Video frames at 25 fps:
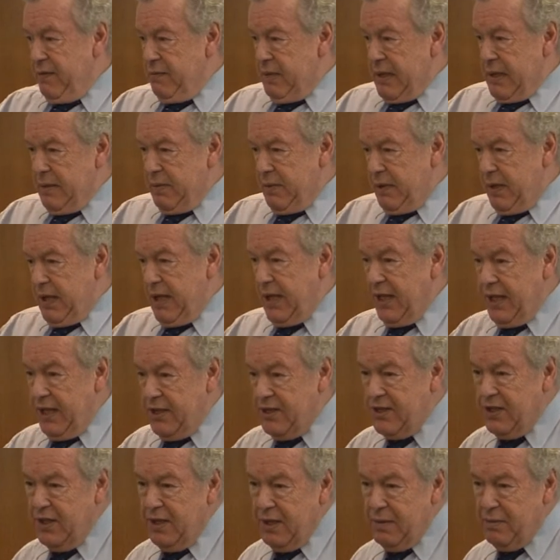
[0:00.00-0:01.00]
from people like
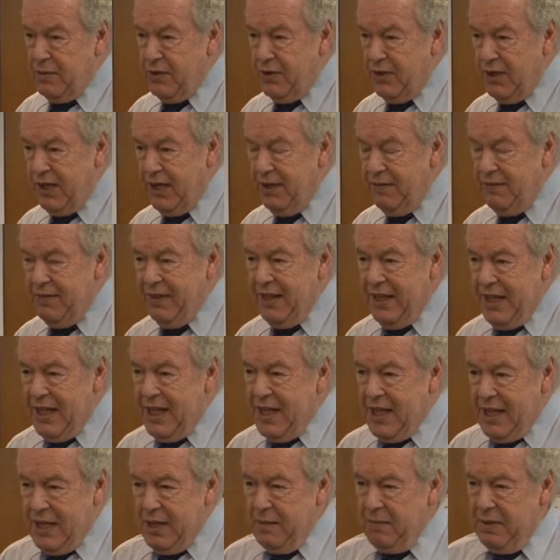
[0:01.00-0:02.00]
this in the morning,
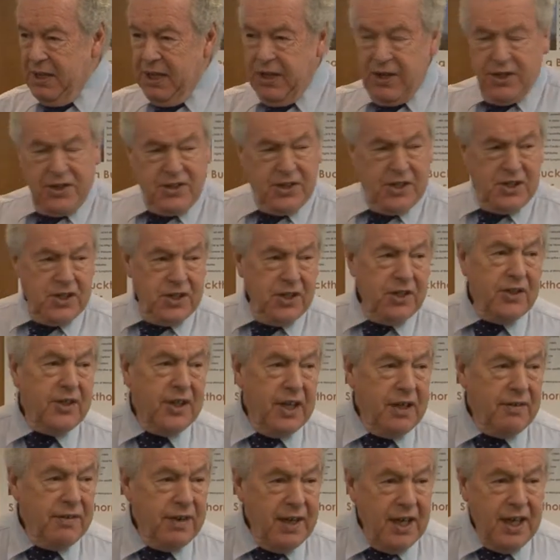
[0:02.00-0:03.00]
and because until
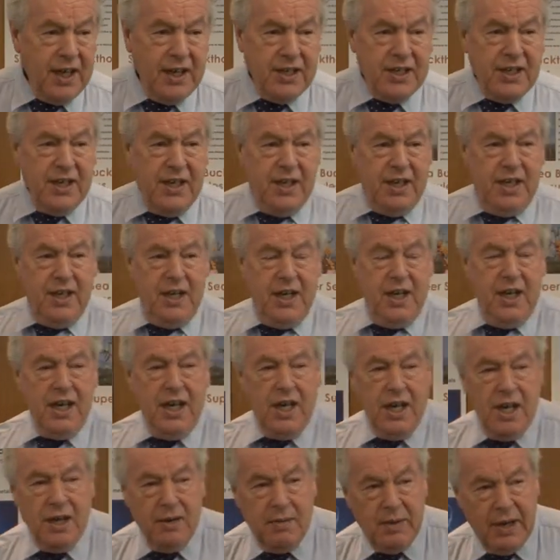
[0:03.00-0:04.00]
they've had
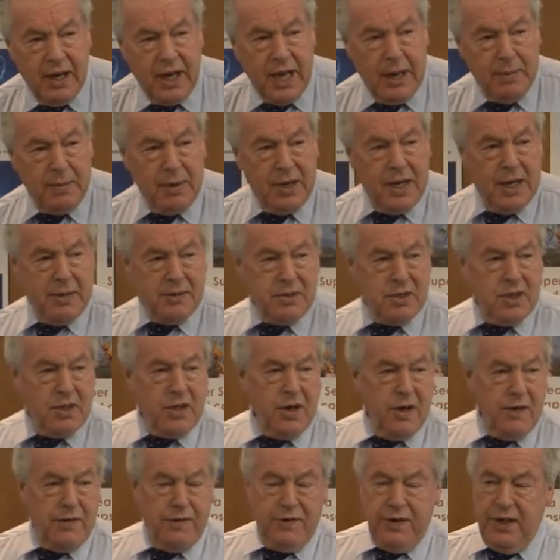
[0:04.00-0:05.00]
a couple of cups of
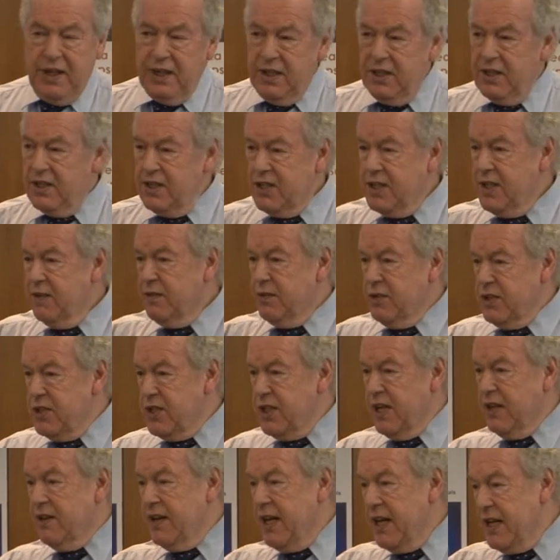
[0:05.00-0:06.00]
coffee and several
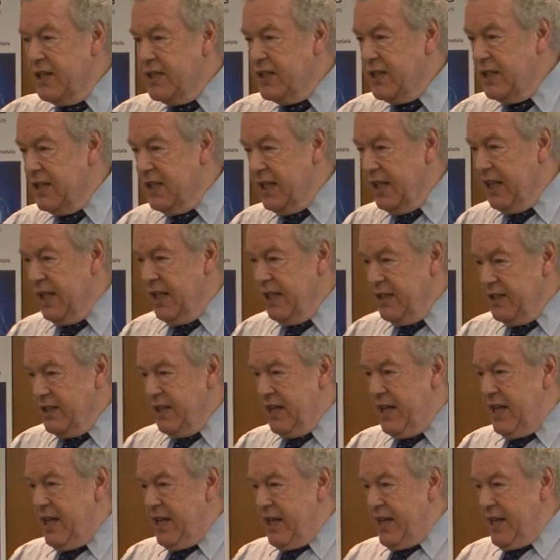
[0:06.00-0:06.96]
cigarettes and things,